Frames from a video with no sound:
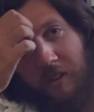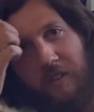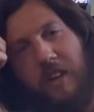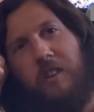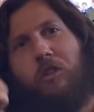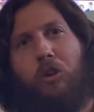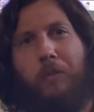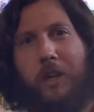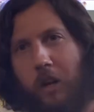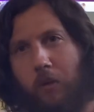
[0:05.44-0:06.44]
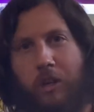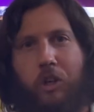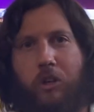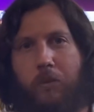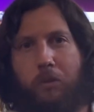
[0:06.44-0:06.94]
It's a Tubi
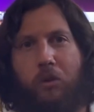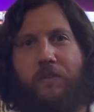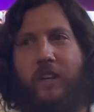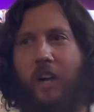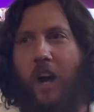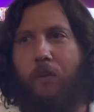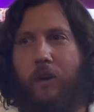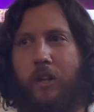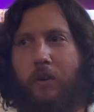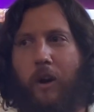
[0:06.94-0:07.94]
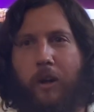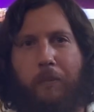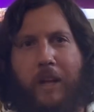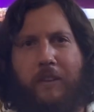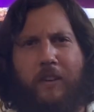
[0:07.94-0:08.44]
original movie. I really
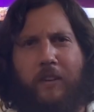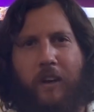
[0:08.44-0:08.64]
recommend it.